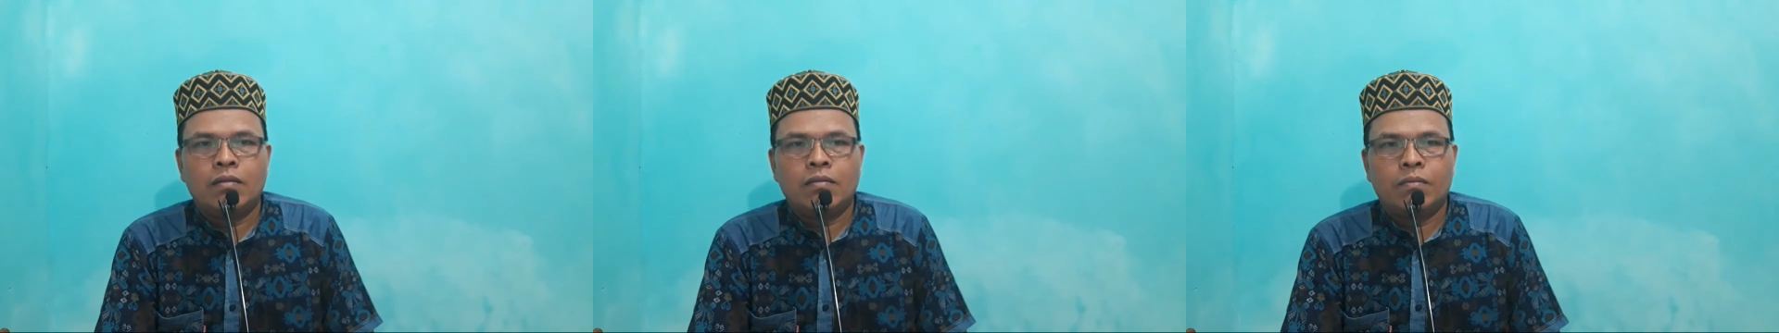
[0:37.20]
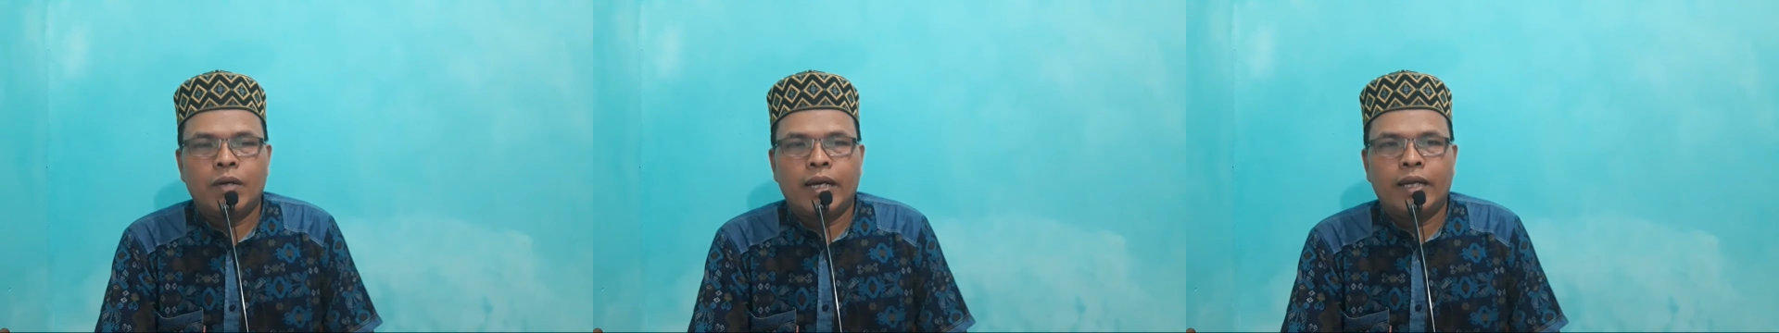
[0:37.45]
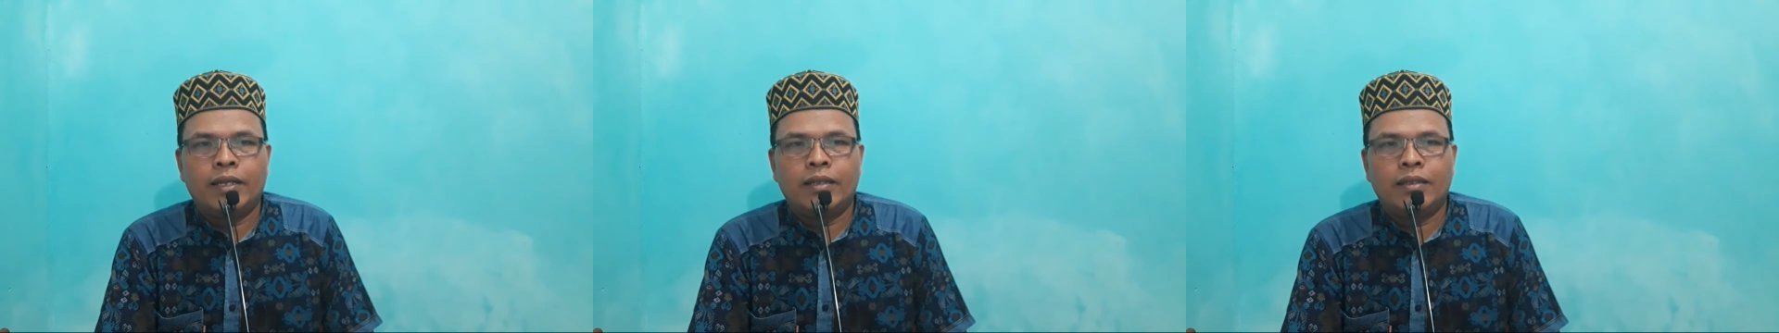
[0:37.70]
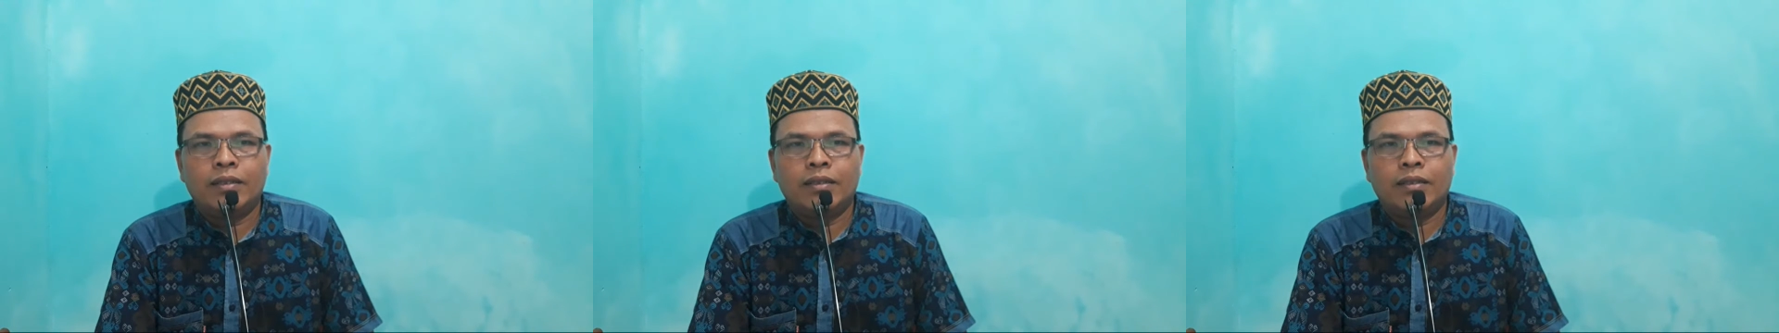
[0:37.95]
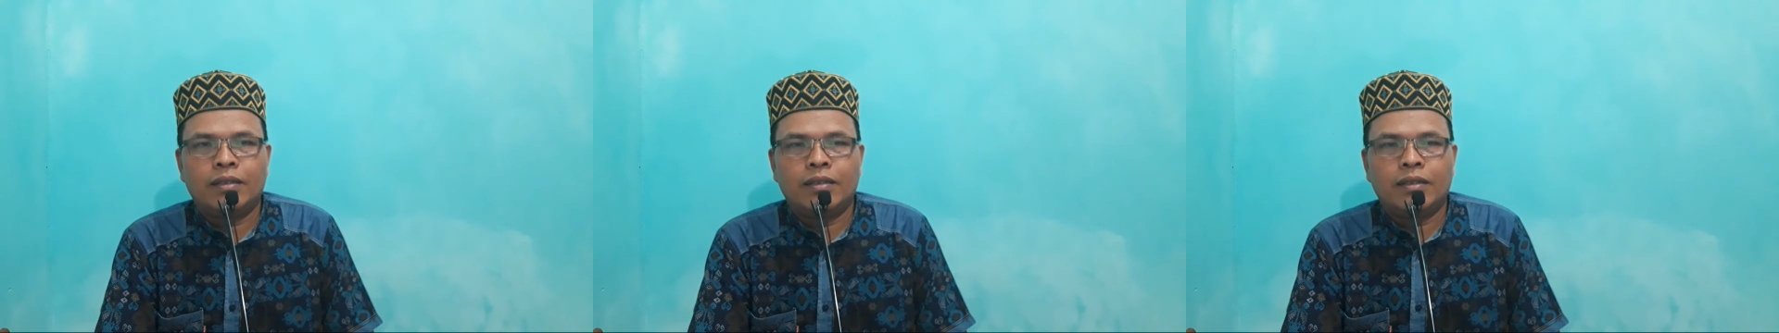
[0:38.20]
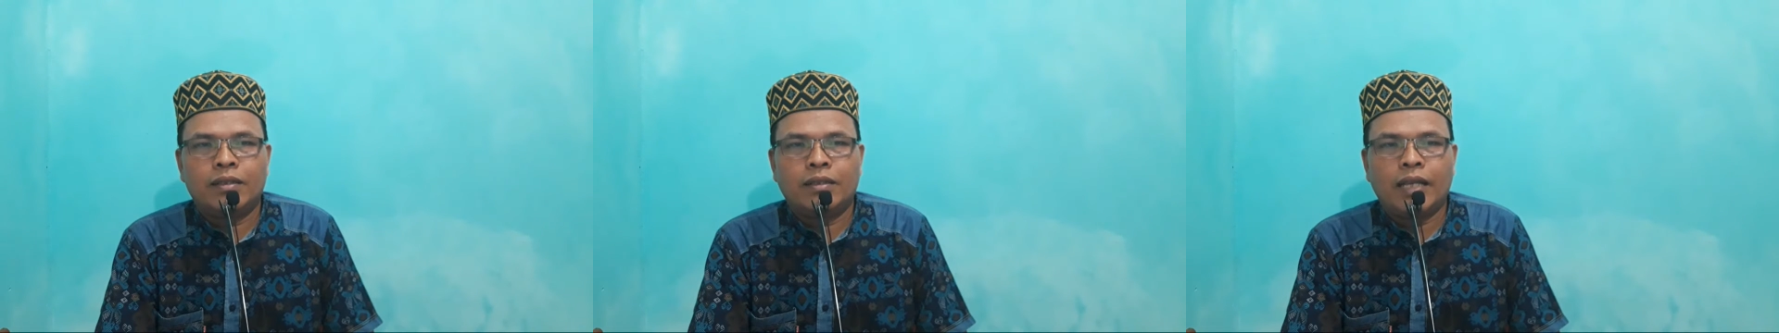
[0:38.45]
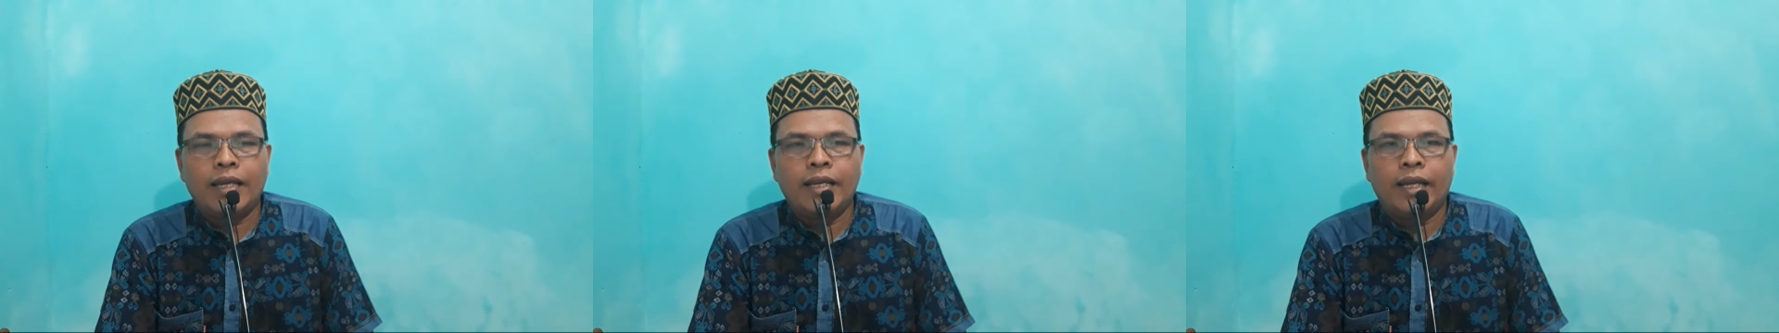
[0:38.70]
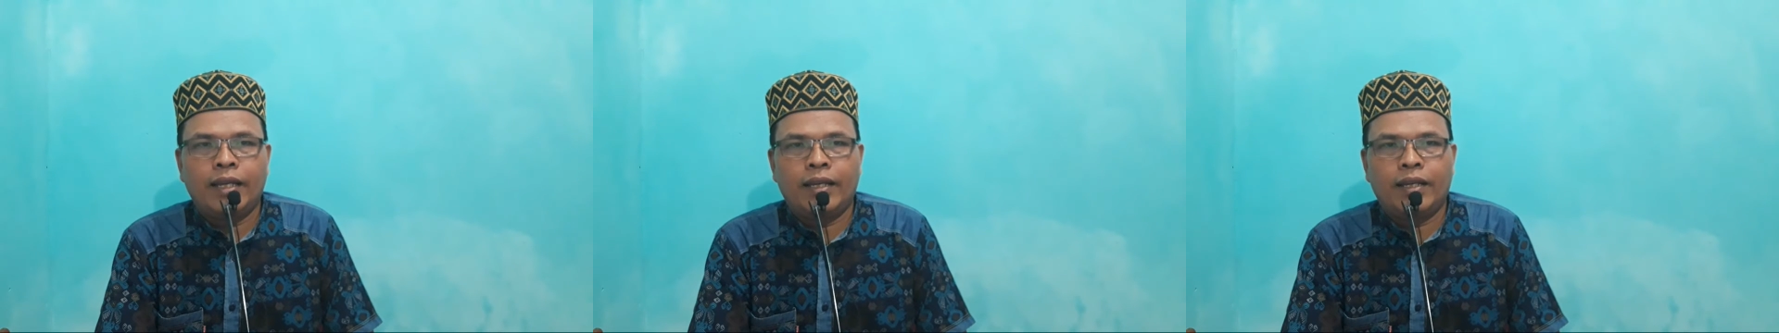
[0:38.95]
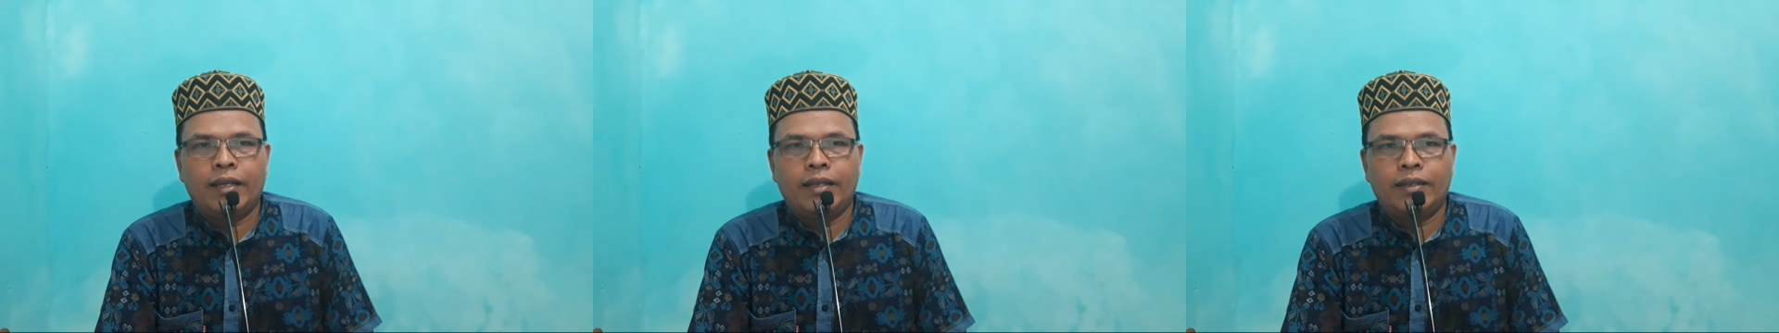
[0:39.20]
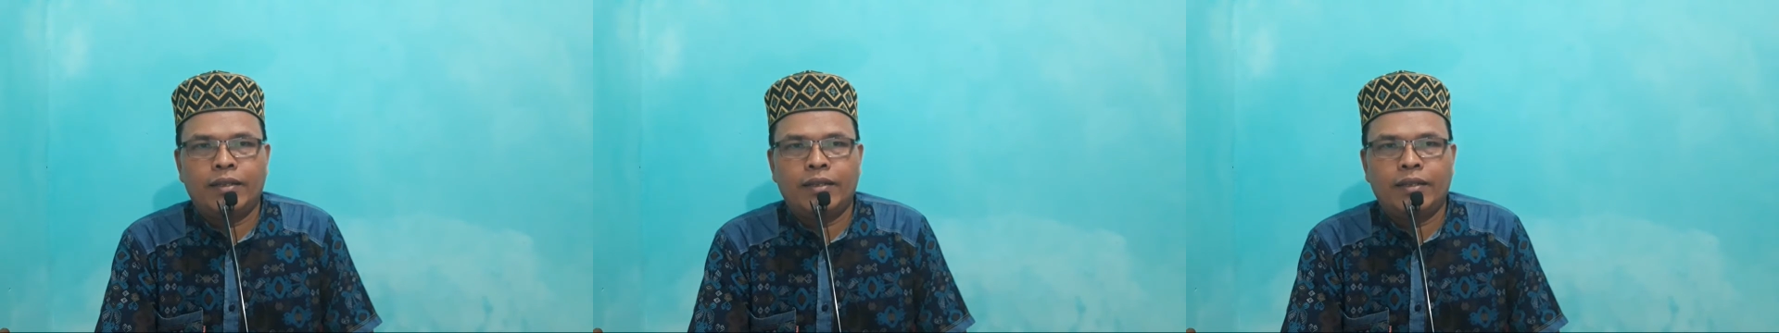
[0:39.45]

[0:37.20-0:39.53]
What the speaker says: by saying